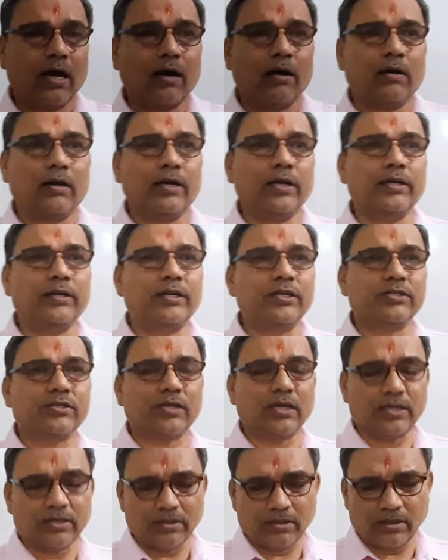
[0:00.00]
It
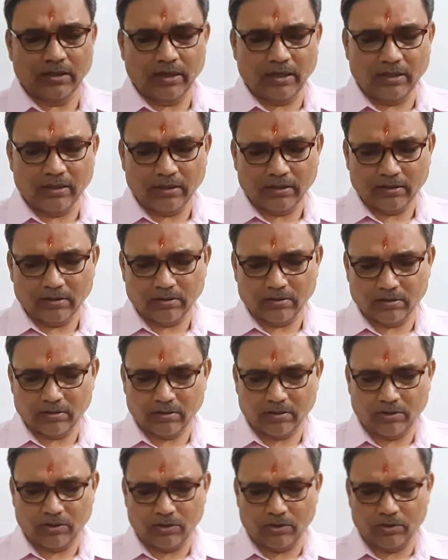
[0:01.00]
discussed
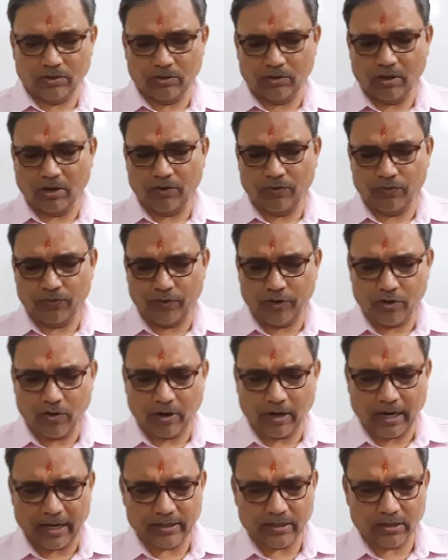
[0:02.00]
in your video
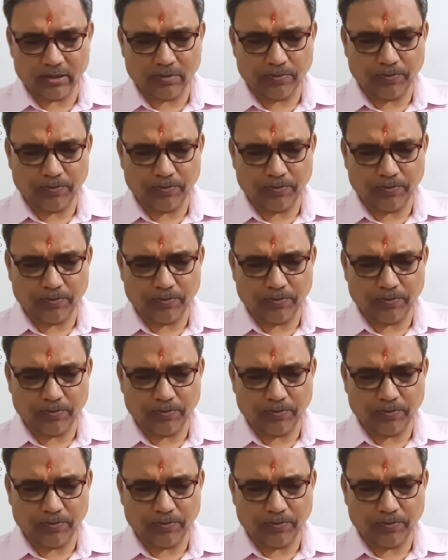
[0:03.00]
classes.